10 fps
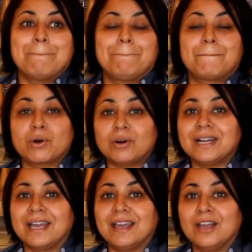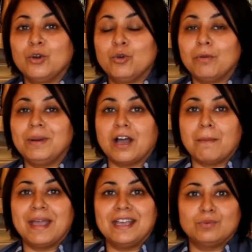Paratha normally are
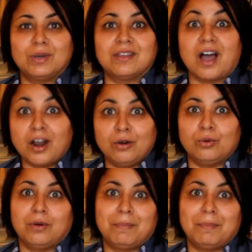made with aloo,